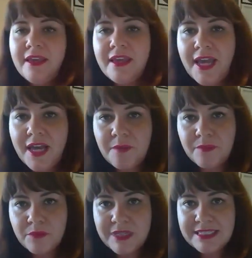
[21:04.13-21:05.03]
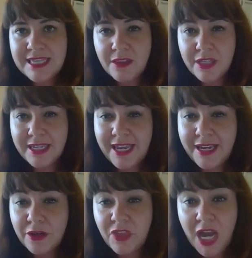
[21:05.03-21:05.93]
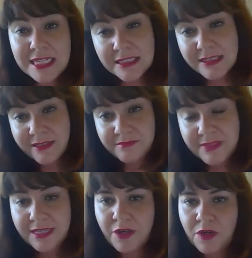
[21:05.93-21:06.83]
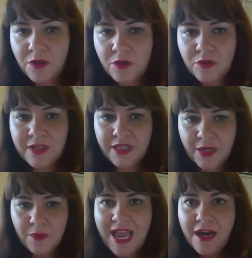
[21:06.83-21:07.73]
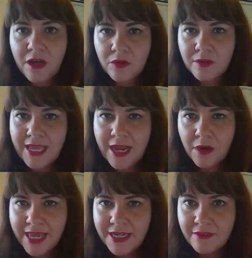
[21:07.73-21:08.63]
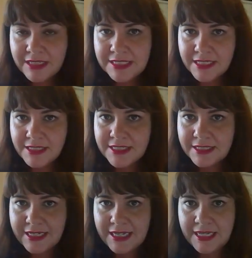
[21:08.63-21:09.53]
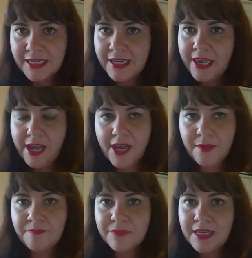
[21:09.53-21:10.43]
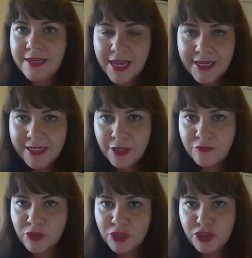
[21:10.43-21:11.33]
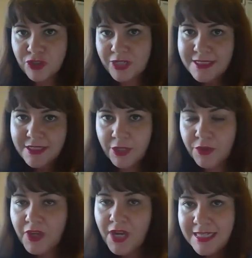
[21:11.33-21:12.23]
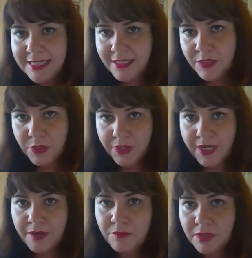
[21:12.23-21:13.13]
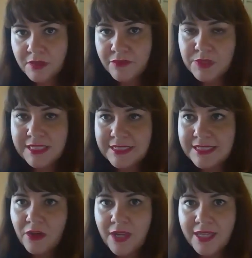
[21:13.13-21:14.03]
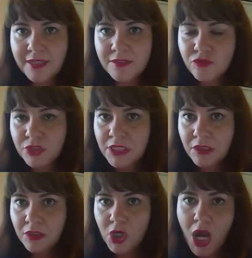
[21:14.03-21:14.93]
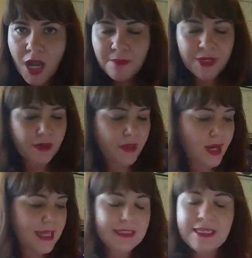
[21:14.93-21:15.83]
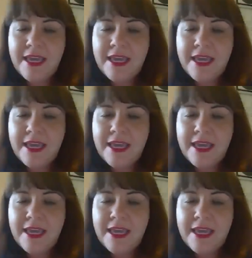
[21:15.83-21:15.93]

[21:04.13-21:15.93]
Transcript: We say looking at your thoughts. So, how kind of intensely negative or distressed are your thoughts at a certain number versus how kind of chill or calm are your thoughts.